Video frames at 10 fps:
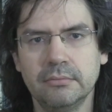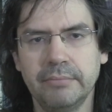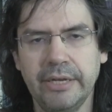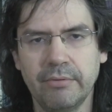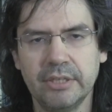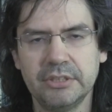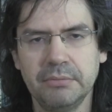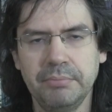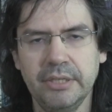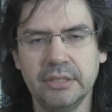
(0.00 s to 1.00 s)
May he rest in
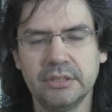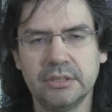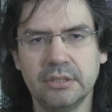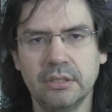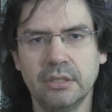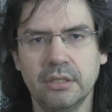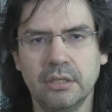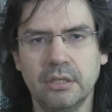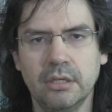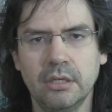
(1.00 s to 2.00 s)
peace.
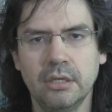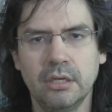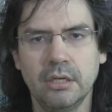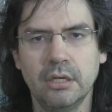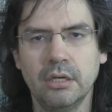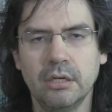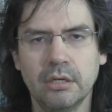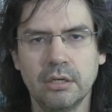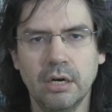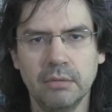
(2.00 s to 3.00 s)

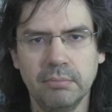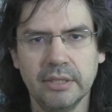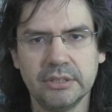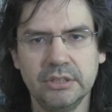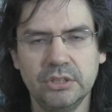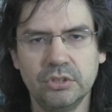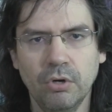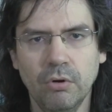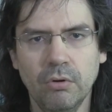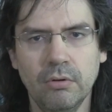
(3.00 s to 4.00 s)
God bless his
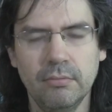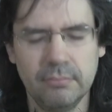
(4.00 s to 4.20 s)
soul.